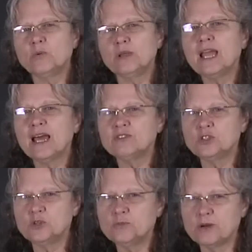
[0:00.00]
we have
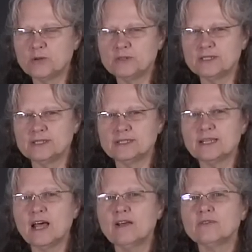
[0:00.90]
2 modes
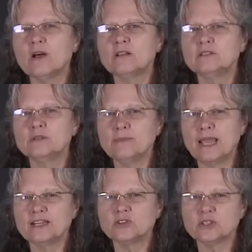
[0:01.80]
itself called
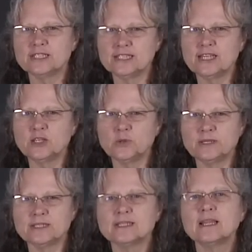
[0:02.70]
demand or
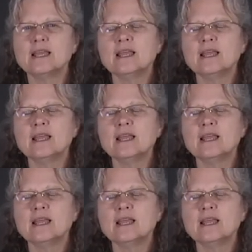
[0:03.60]
continuous.